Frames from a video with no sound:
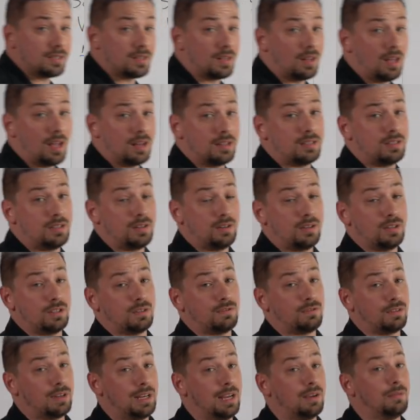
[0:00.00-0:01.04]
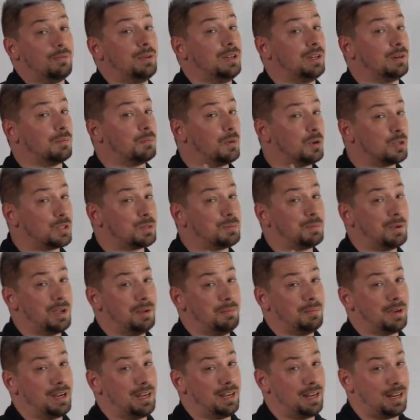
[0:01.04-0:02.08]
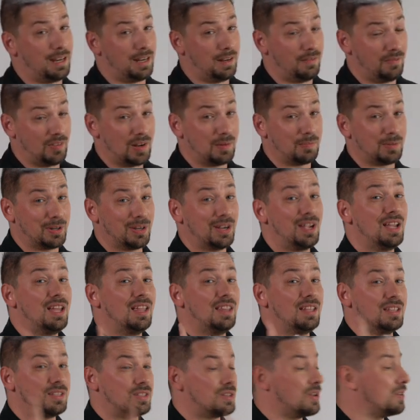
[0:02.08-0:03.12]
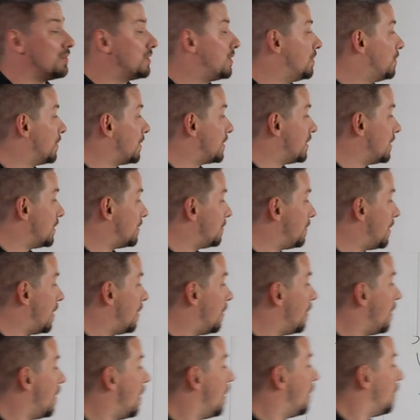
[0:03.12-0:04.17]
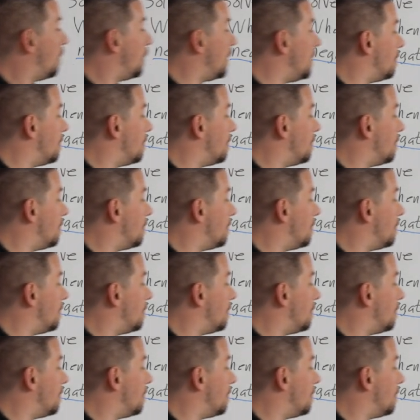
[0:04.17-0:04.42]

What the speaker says: a lot of students forget when you're multiplying by a negative number, this also works as well. We